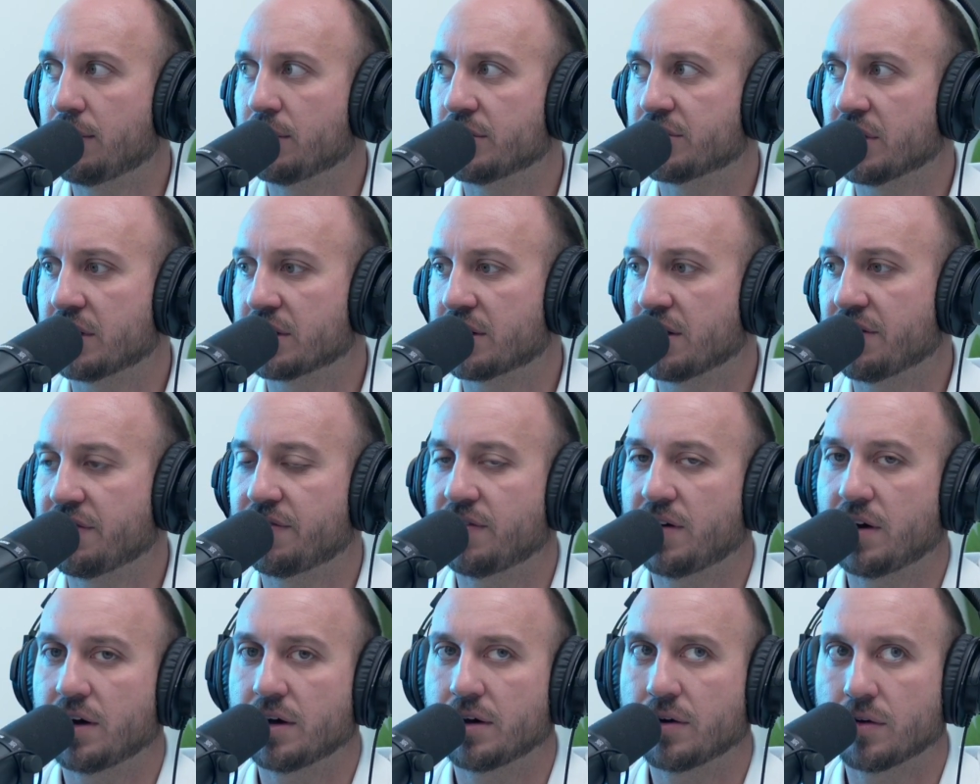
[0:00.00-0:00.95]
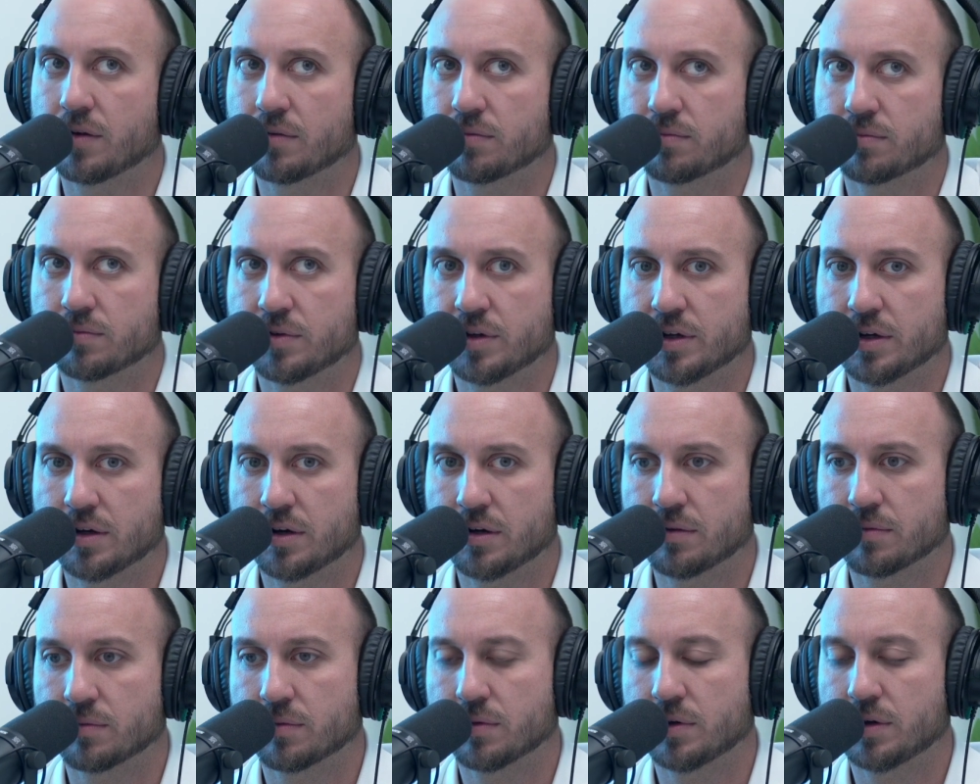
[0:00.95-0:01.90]
the final,
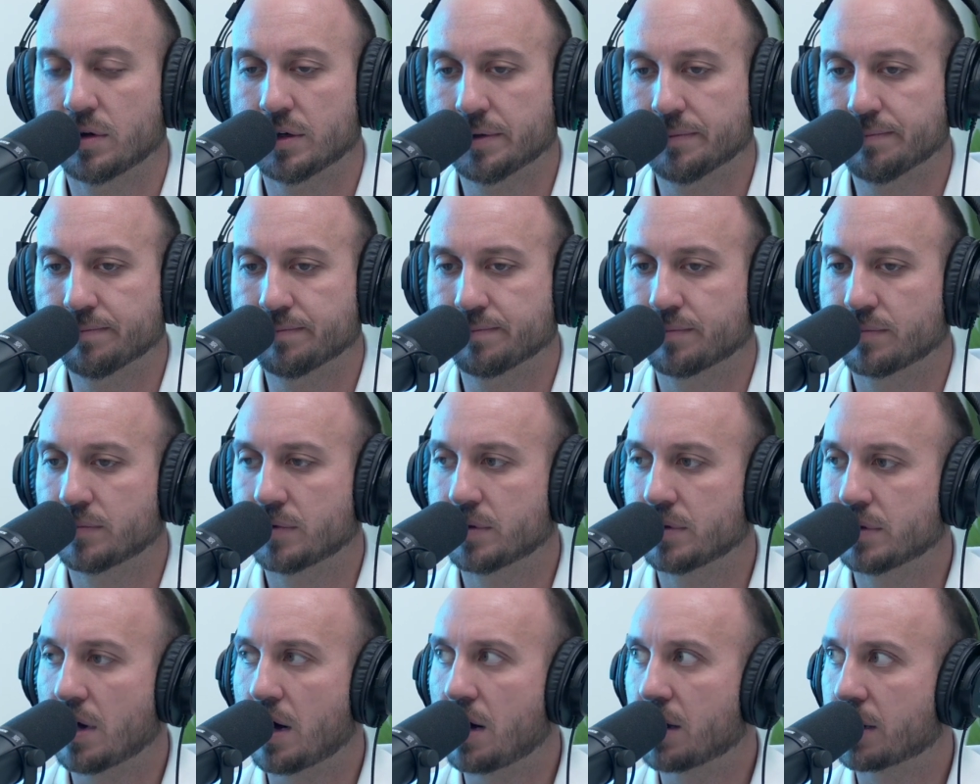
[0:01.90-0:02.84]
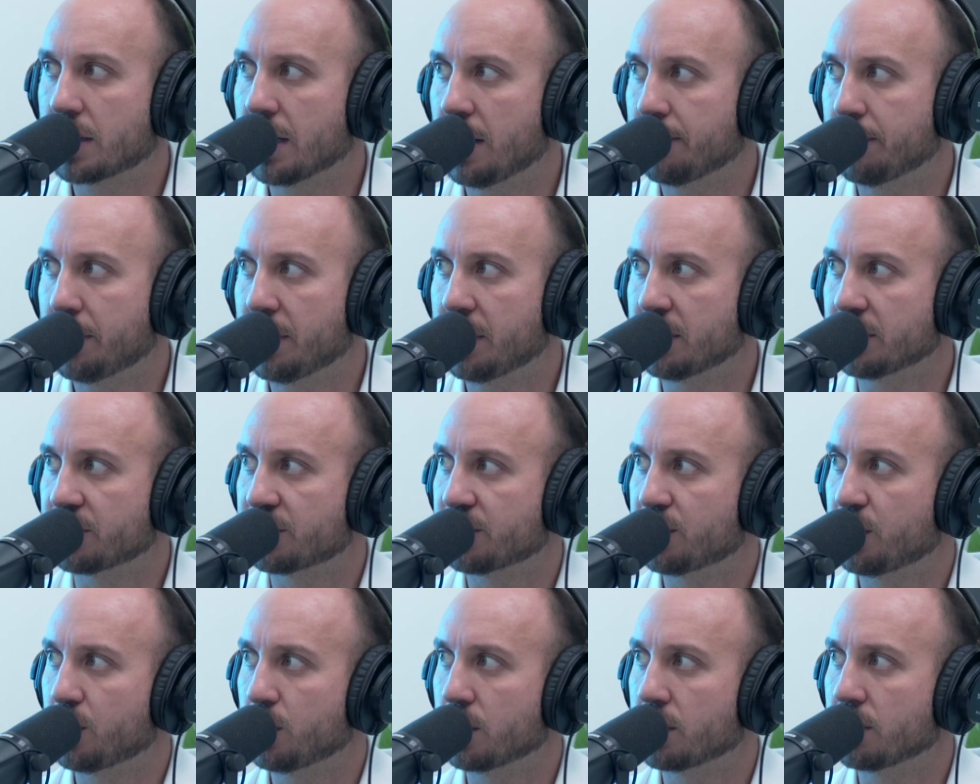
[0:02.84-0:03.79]
knockout punch
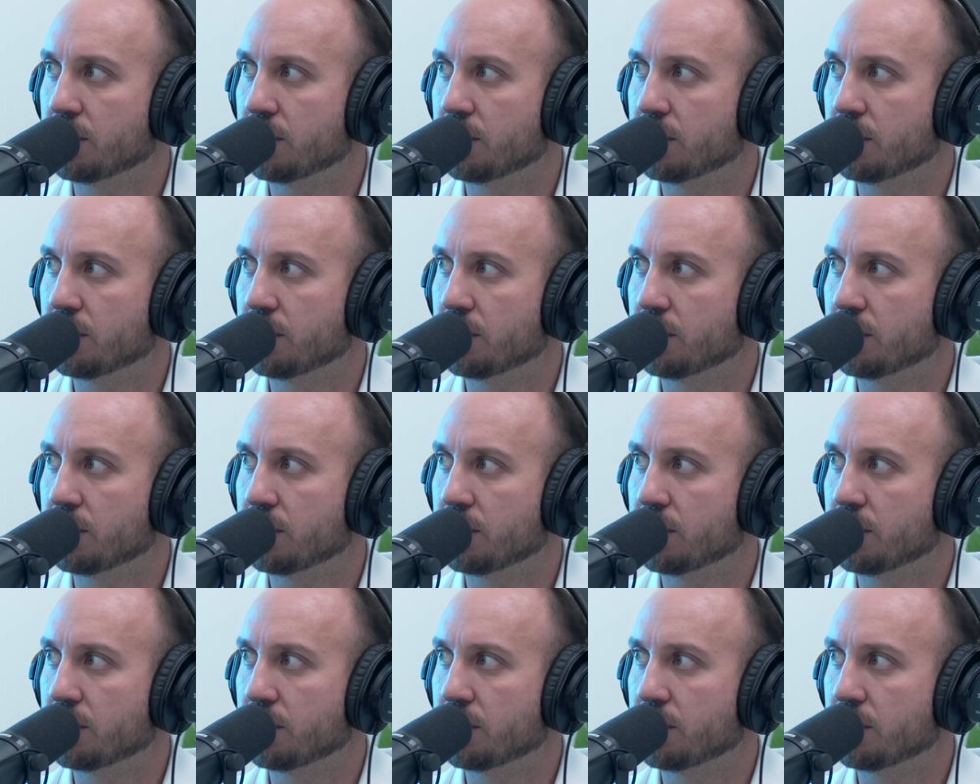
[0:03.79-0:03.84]
for